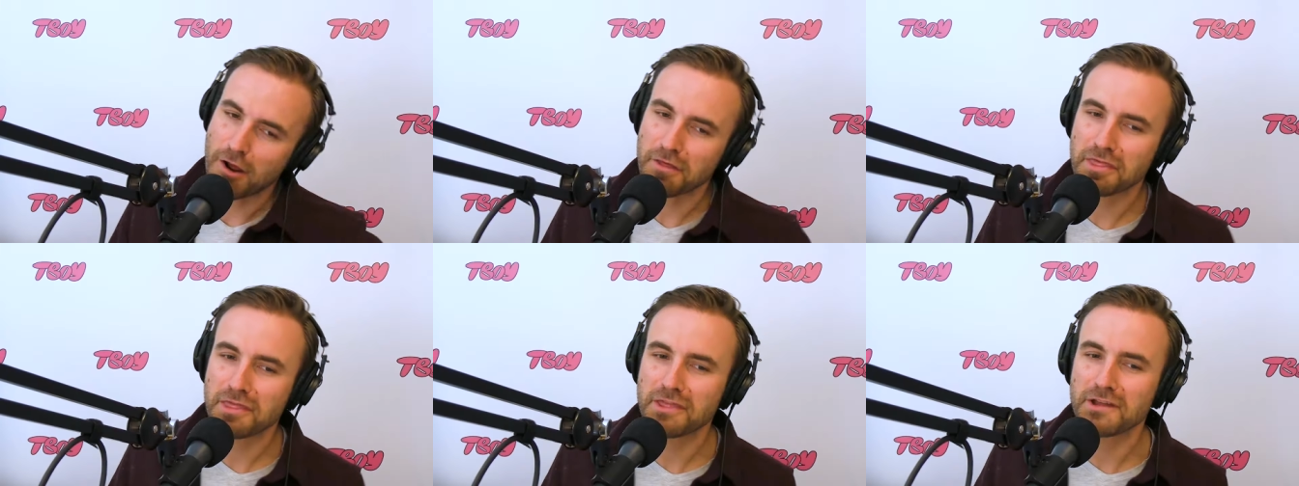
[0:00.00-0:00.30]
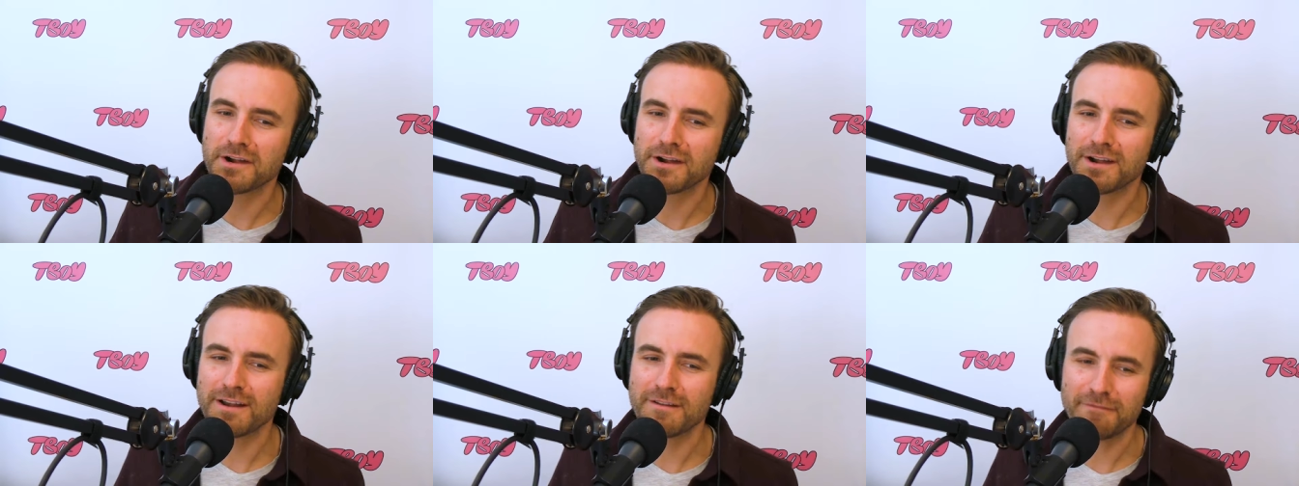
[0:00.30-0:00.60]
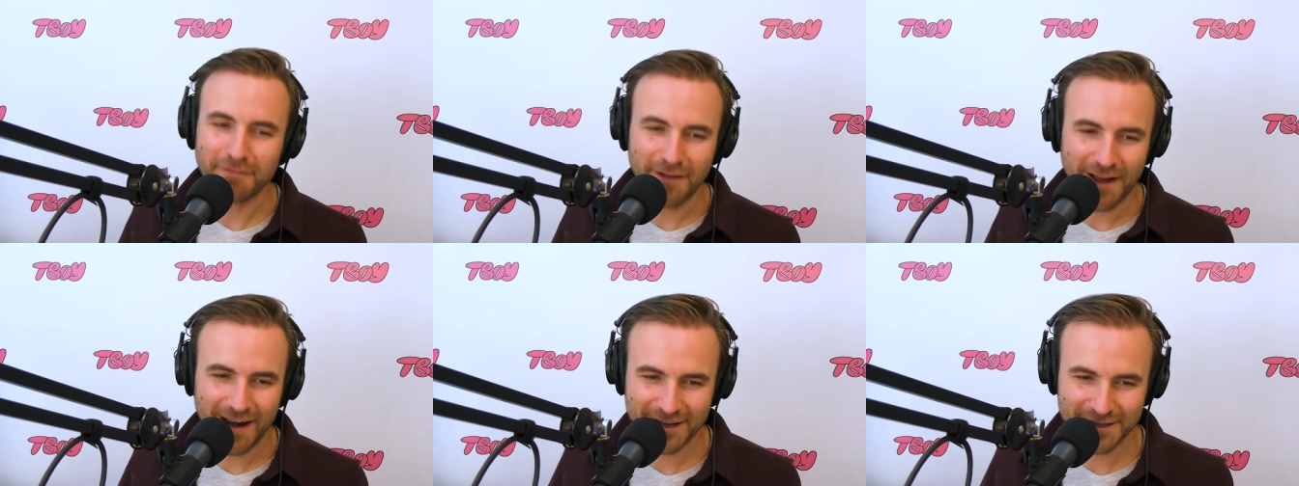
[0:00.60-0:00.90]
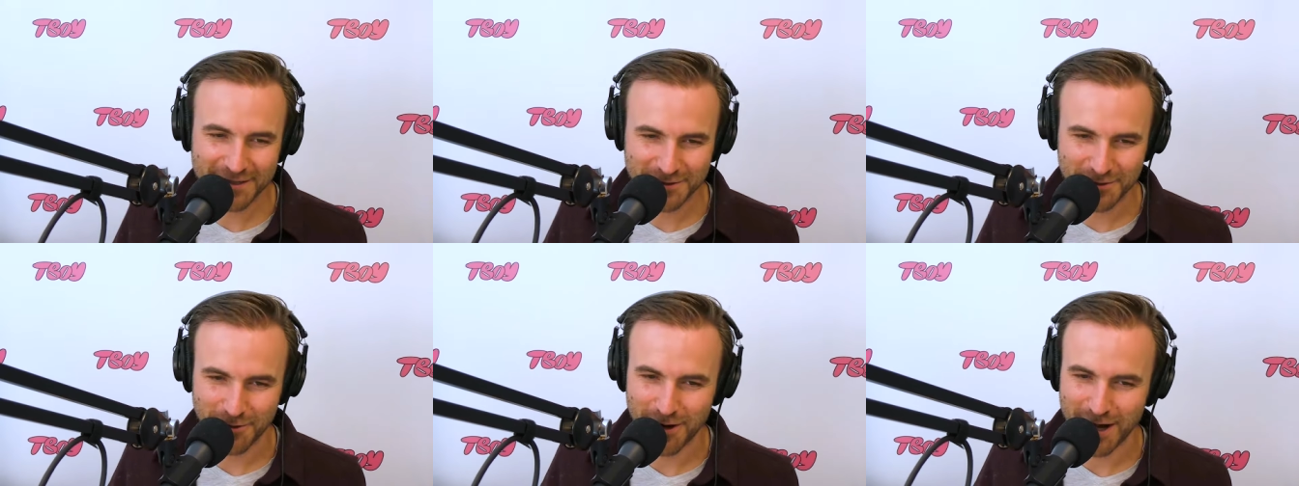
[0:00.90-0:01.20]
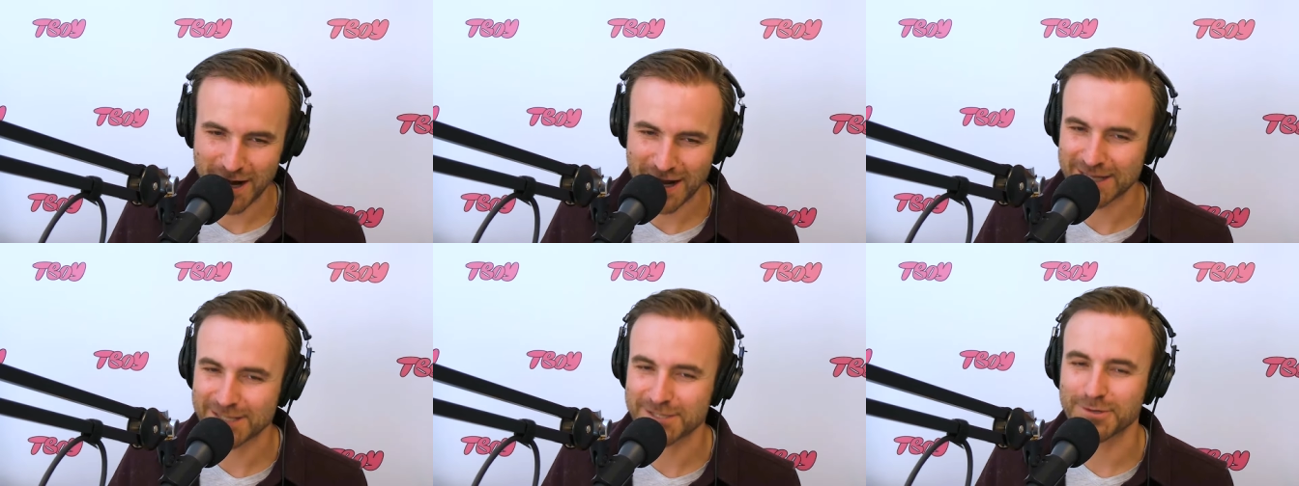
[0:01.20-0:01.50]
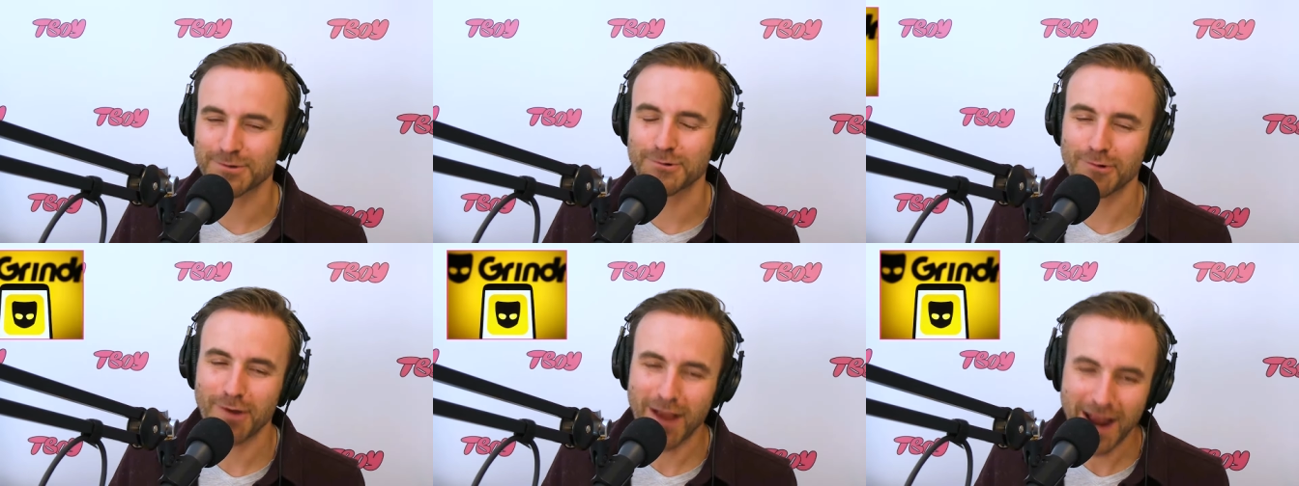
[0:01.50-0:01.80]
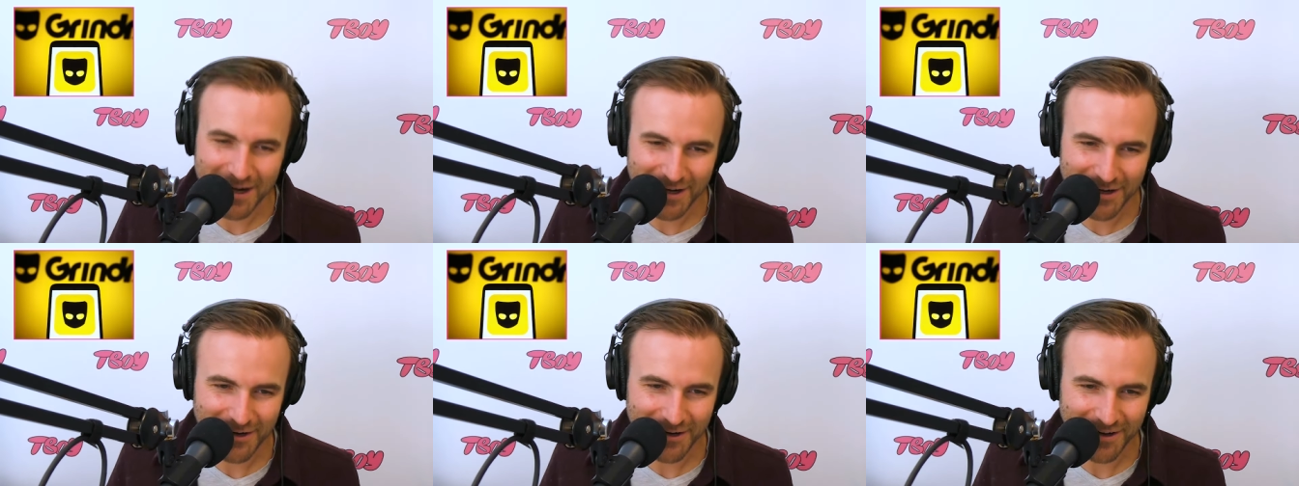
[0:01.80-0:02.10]
third and final story is
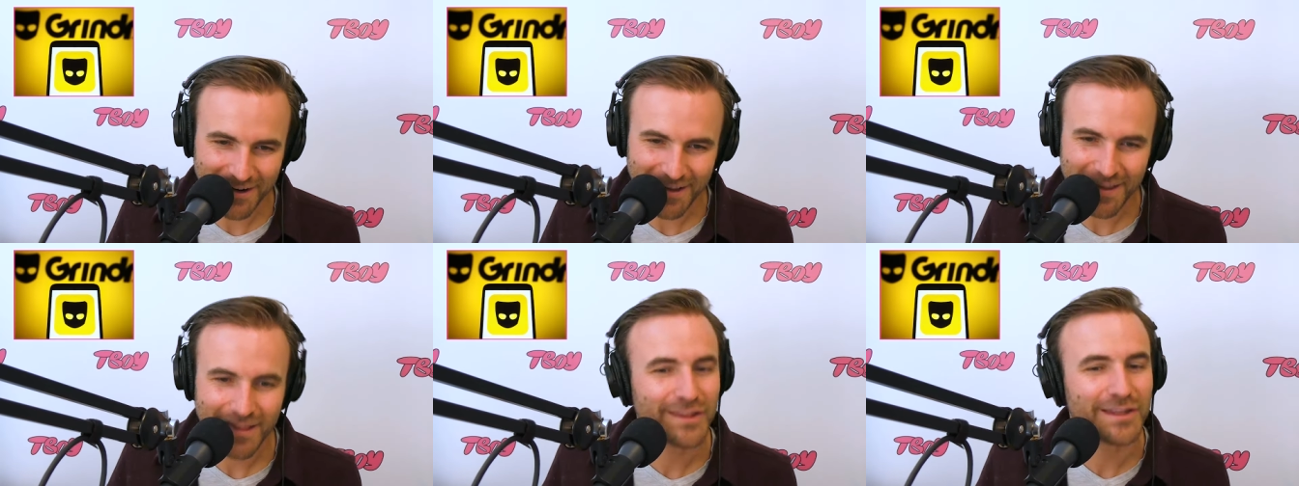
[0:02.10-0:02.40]
Grindr.